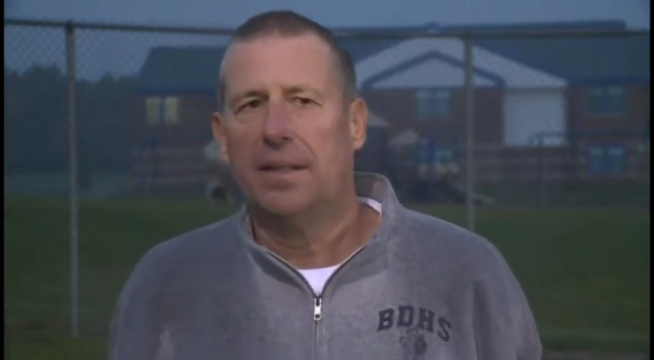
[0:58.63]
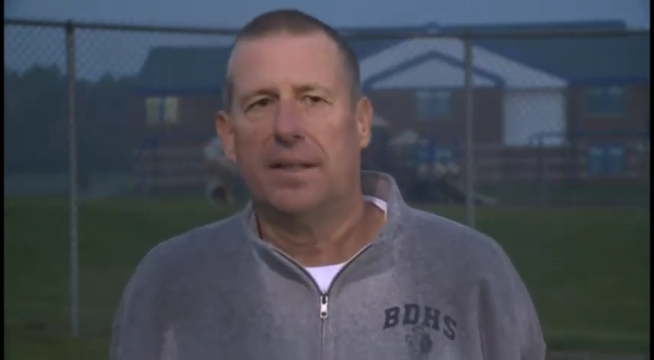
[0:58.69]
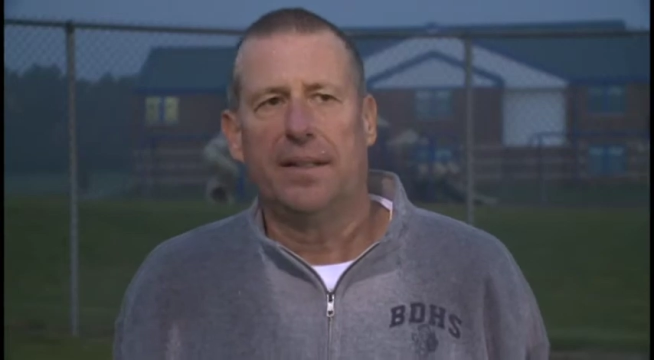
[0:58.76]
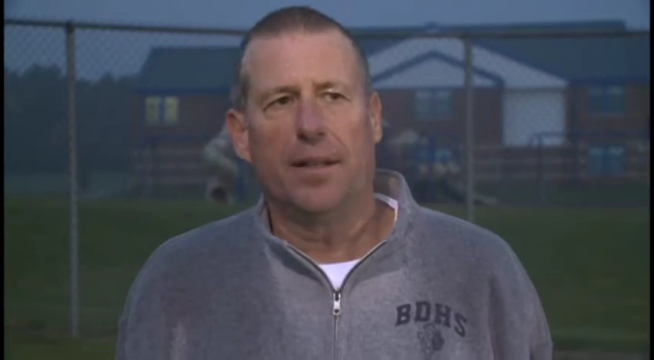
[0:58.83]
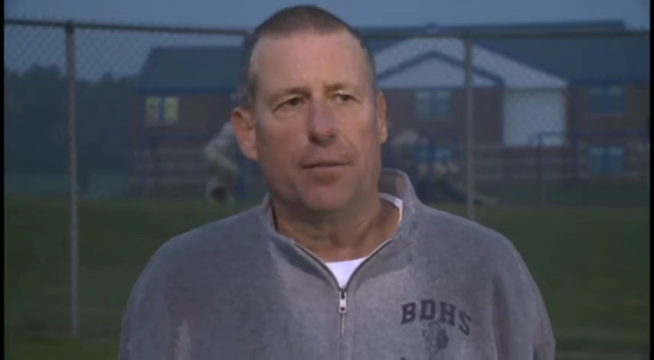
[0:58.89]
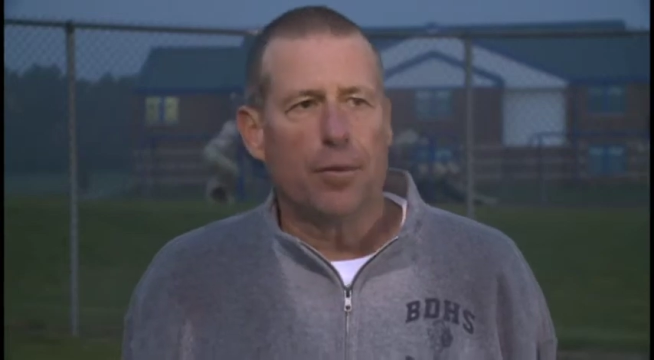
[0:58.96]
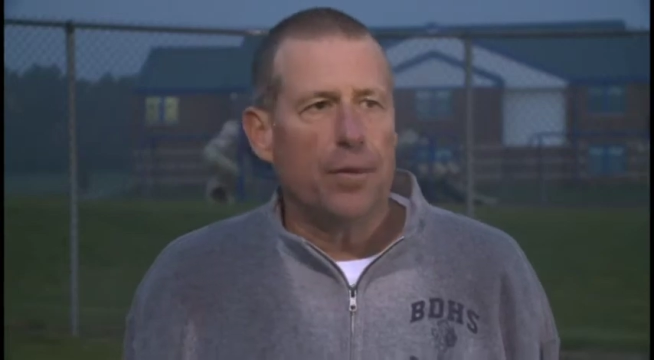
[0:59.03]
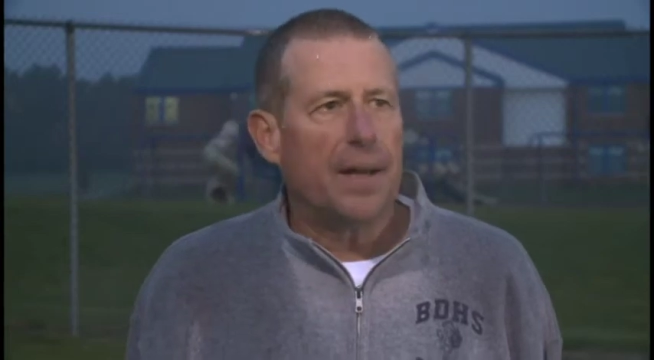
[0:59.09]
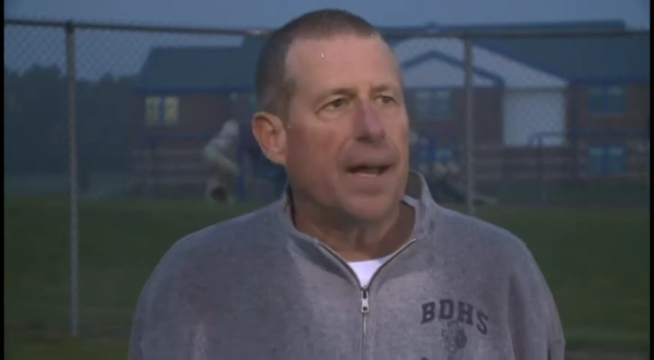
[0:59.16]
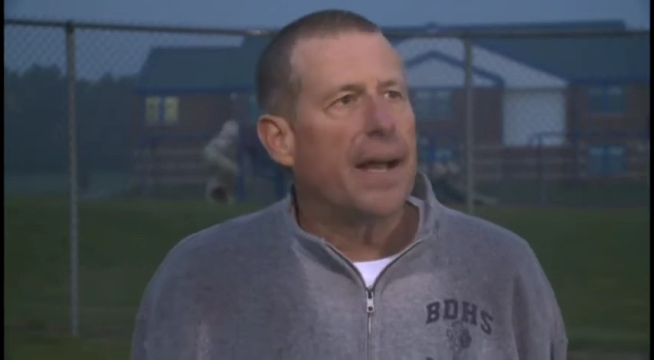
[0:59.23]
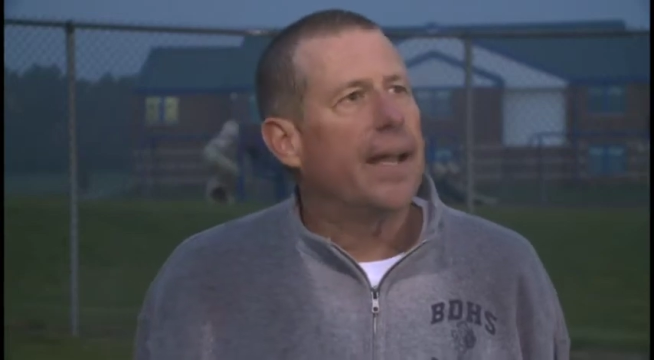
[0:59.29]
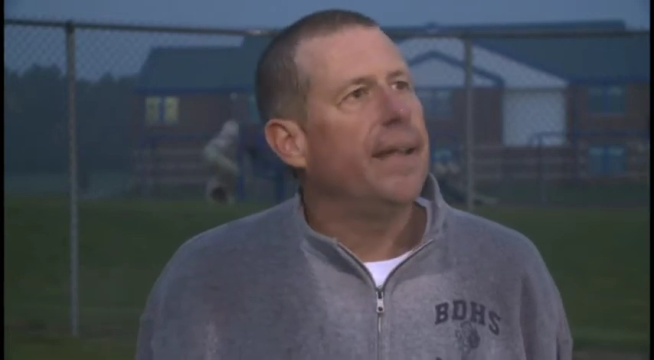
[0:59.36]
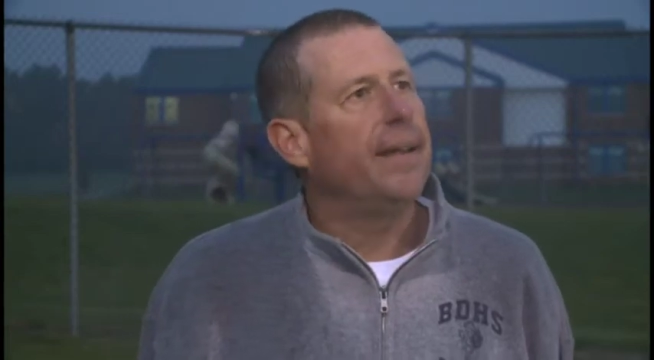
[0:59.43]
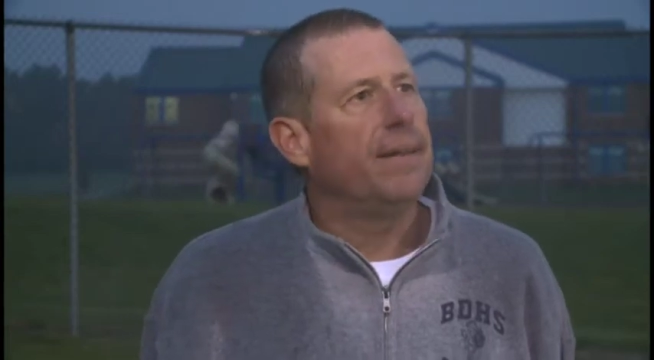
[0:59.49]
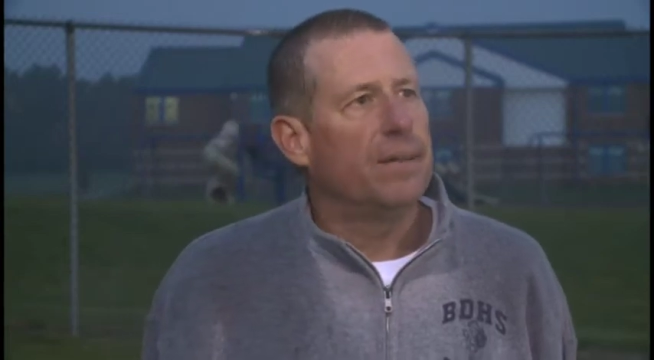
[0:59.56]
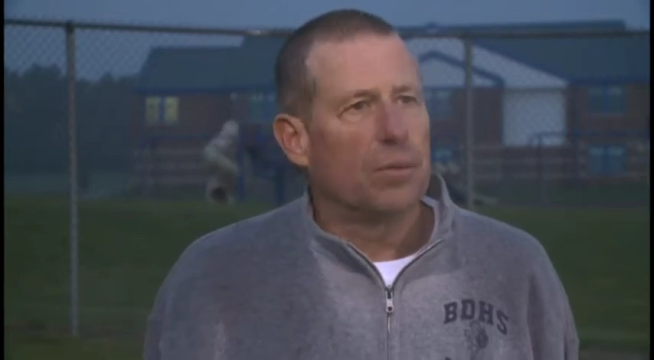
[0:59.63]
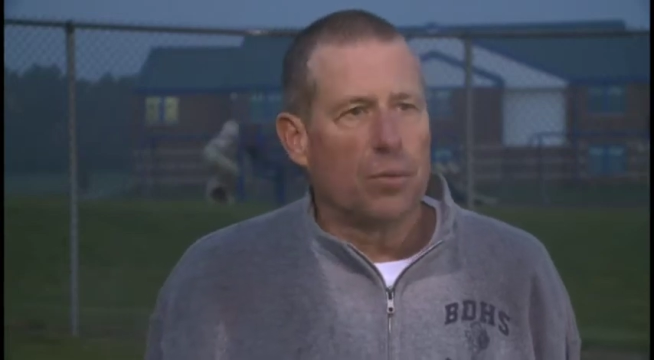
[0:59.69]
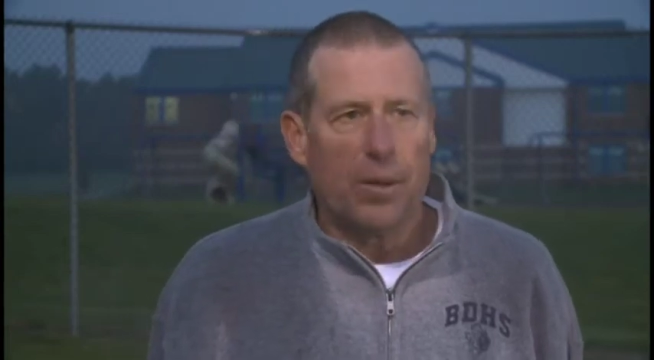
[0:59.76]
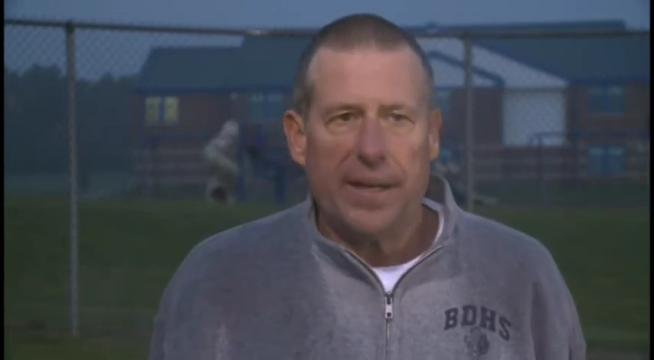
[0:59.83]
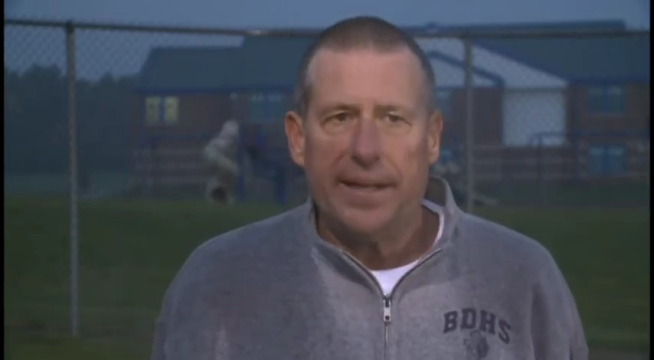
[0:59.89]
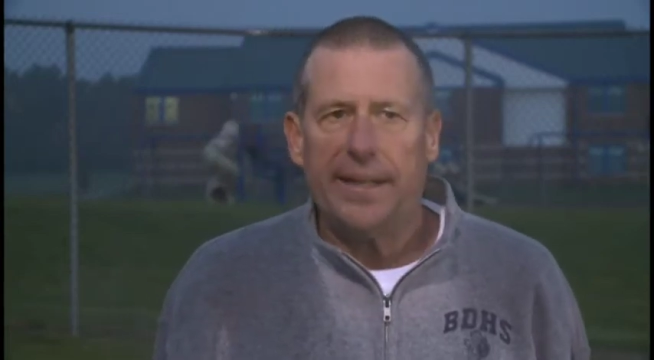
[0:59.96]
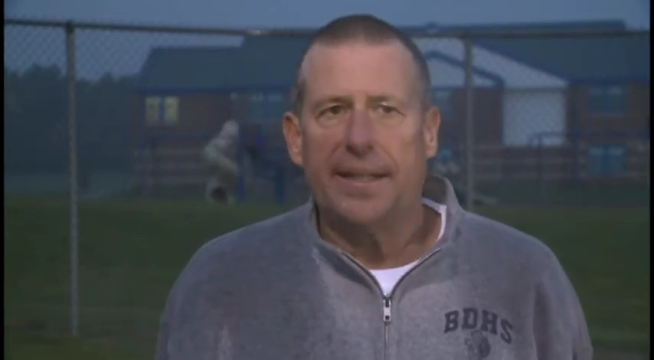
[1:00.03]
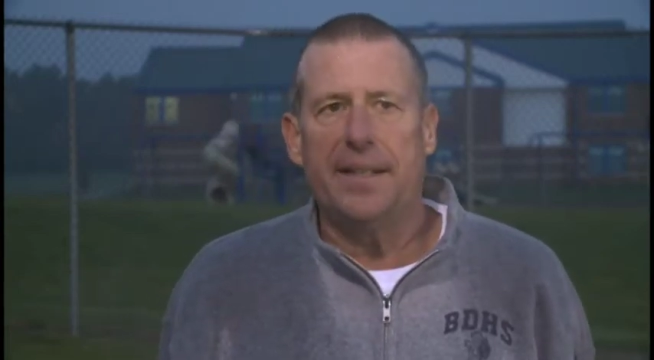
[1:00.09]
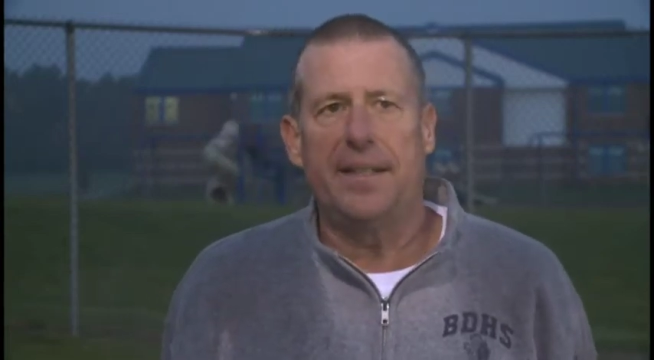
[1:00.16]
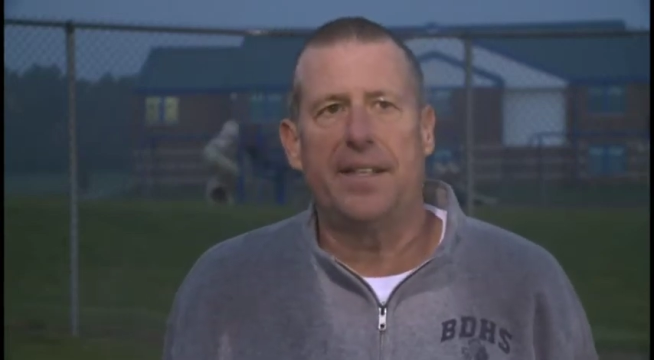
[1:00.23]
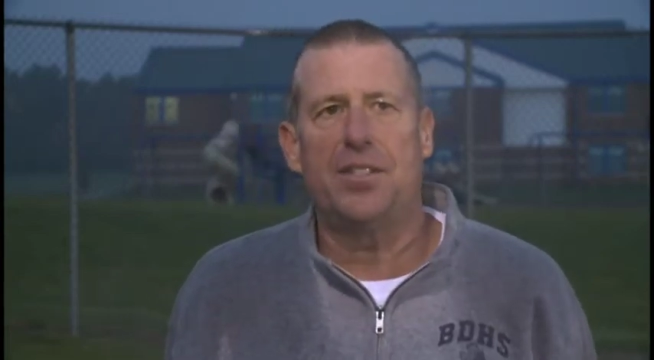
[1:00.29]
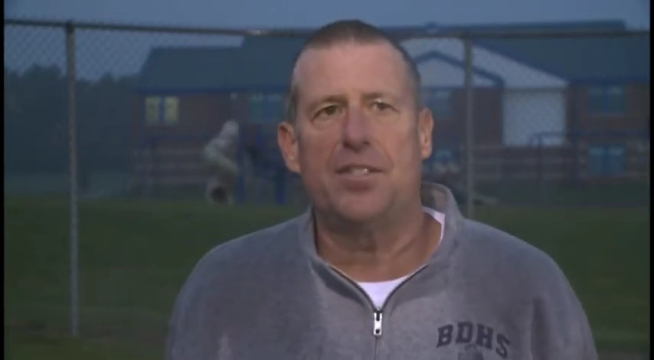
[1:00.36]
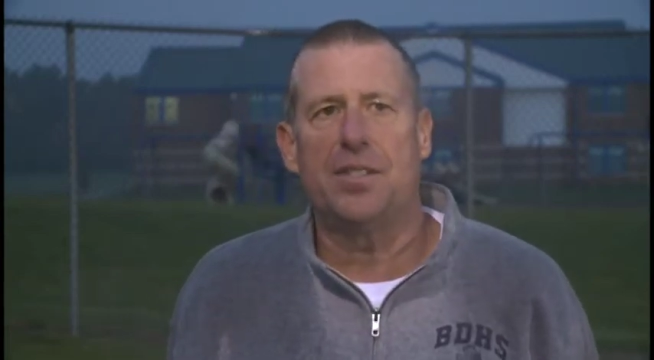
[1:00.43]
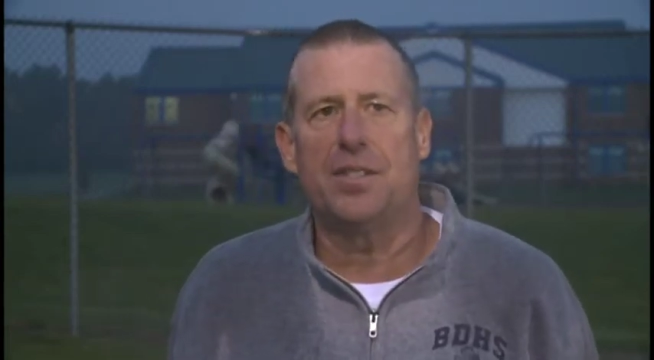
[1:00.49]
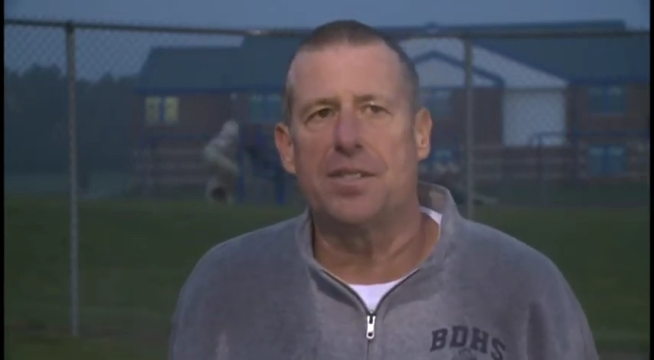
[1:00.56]
different night, rainy
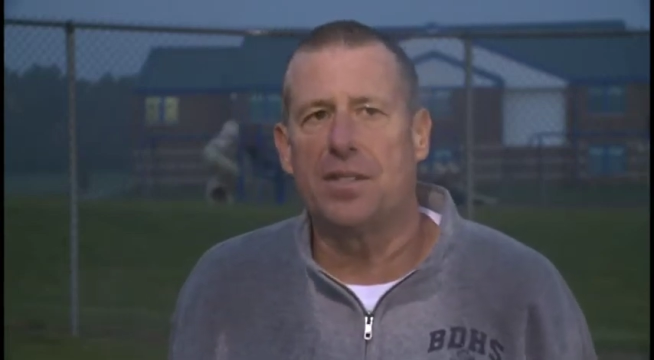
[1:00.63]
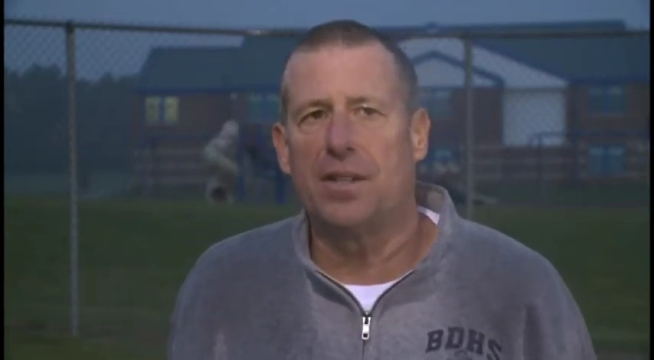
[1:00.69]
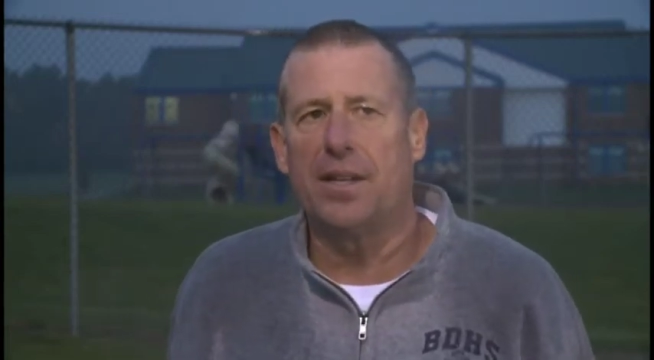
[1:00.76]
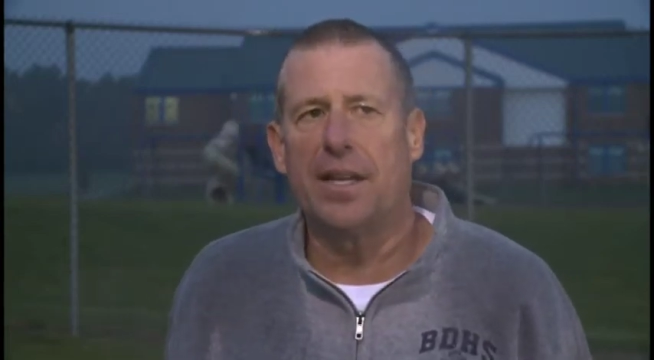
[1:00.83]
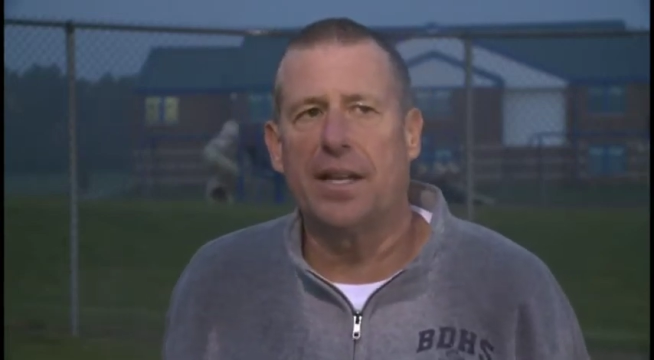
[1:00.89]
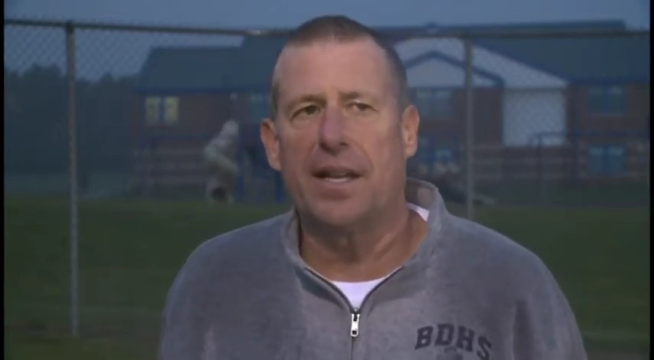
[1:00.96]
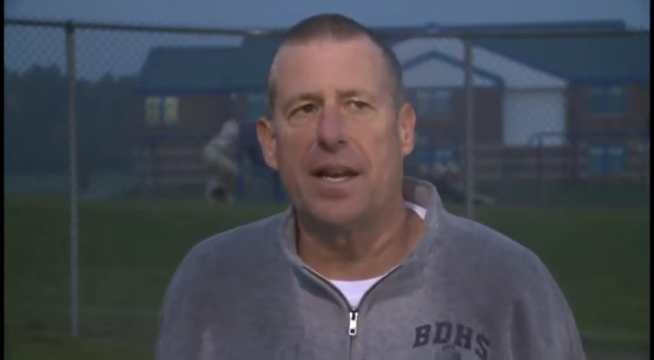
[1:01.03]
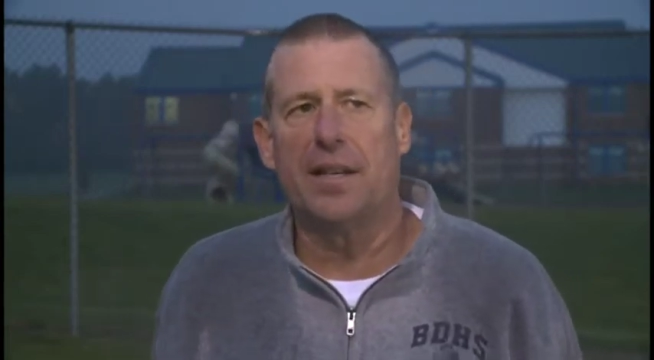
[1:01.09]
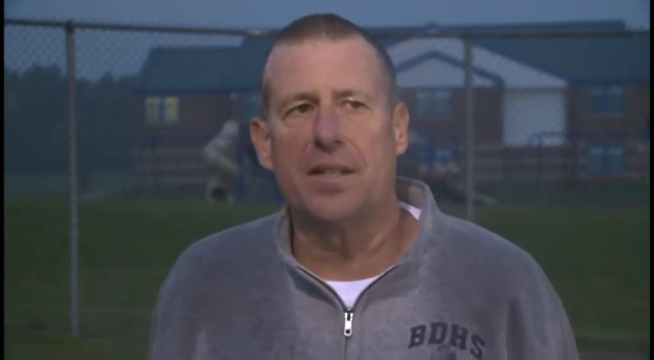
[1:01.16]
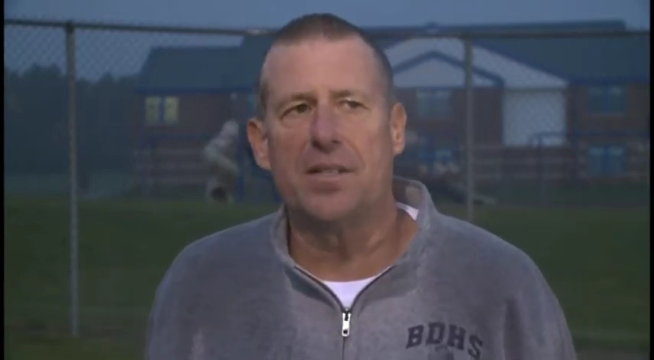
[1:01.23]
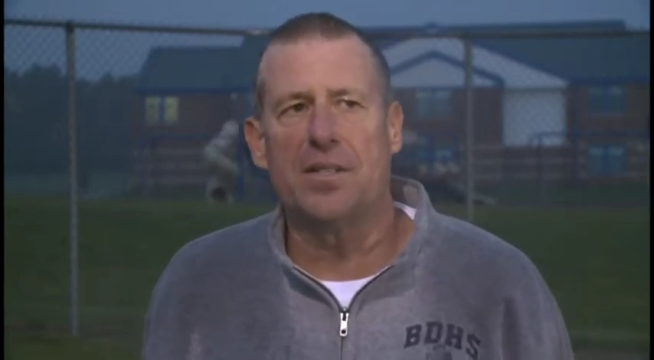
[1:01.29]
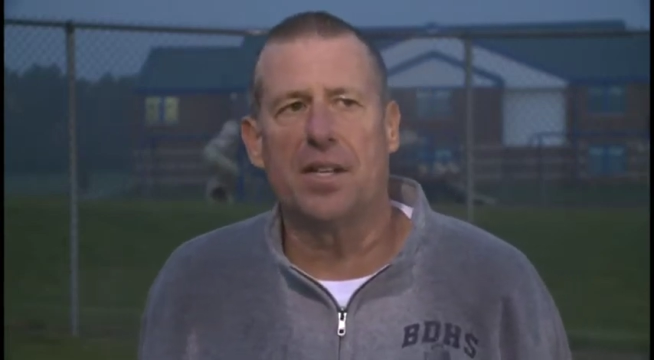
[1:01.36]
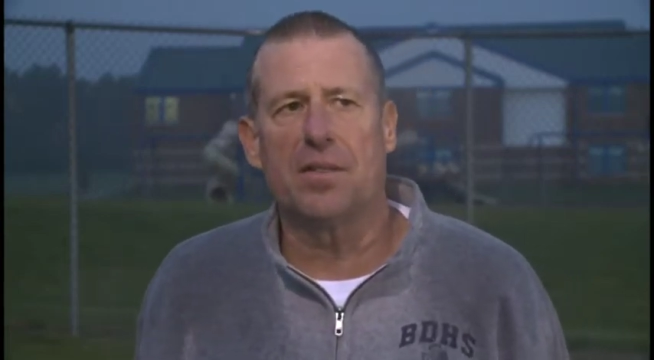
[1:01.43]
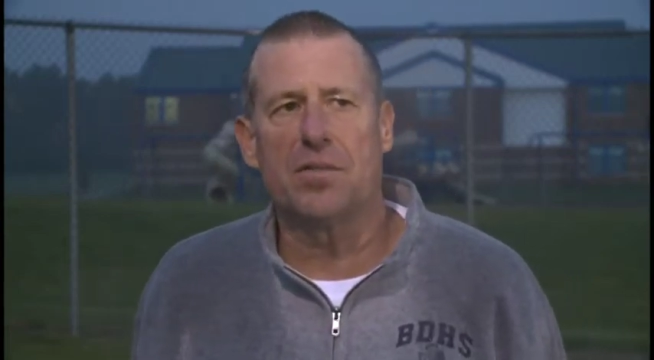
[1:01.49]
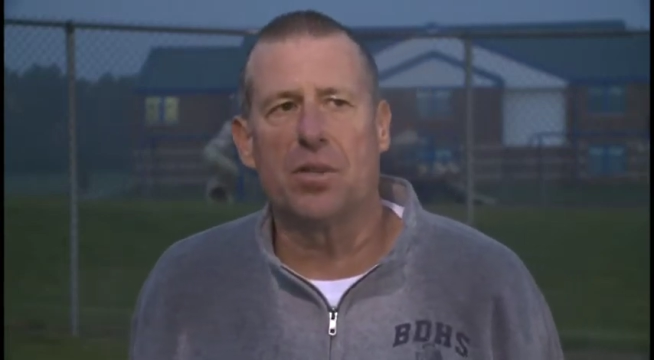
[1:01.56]
conditions, and all that kind of stuff.